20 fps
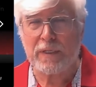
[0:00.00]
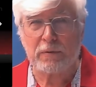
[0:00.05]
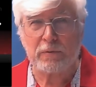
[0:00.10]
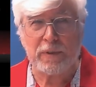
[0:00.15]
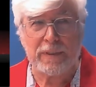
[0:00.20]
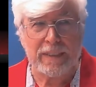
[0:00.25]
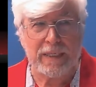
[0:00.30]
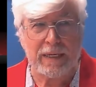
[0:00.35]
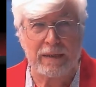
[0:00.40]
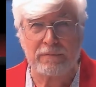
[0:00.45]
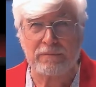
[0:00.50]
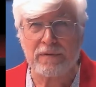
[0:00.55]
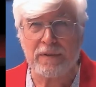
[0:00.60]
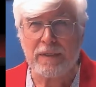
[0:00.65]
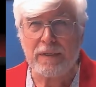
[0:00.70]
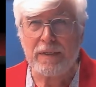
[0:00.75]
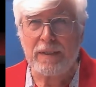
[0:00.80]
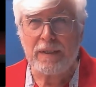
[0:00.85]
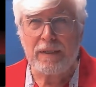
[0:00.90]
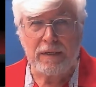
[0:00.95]
we have
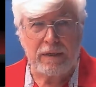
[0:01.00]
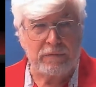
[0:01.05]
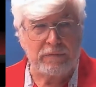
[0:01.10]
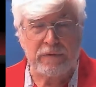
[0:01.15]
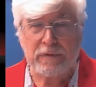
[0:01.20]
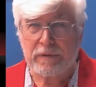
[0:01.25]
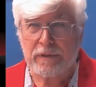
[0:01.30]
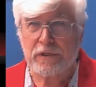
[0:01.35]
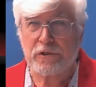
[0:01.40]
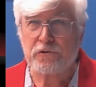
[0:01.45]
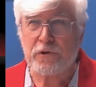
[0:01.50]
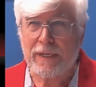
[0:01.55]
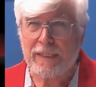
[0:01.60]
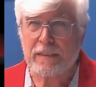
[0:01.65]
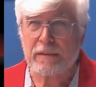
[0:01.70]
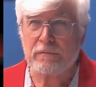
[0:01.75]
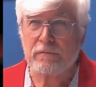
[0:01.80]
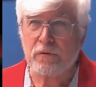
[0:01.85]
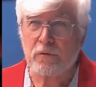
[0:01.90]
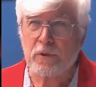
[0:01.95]
a very
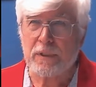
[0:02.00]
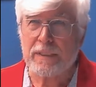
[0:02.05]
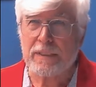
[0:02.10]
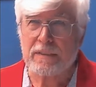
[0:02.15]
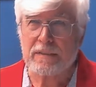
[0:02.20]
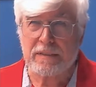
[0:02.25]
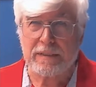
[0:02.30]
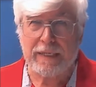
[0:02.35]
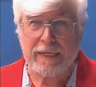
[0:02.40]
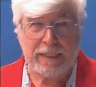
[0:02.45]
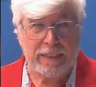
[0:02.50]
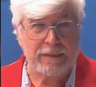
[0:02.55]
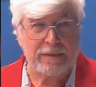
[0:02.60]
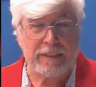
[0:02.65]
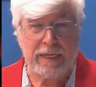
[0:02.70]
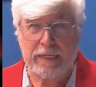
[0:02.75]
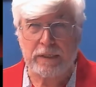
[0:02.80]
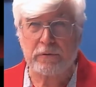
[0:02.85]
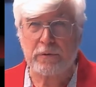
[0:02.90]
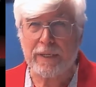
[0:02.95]
attractive looking snake
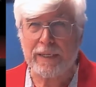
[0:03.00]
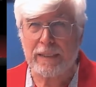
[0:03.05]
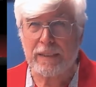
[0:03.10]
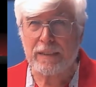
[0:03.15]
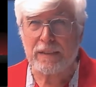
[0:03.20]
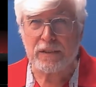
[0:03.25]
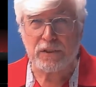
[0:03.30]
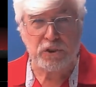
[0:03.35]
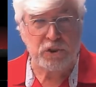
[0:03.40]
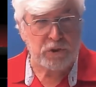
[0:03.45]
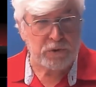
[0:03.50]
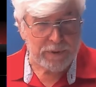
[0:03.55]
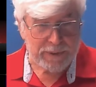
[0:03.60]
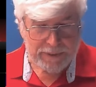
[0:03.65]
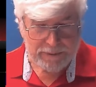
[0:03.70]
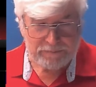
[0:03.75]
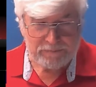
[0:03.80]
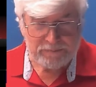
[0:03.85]
decorating the screen.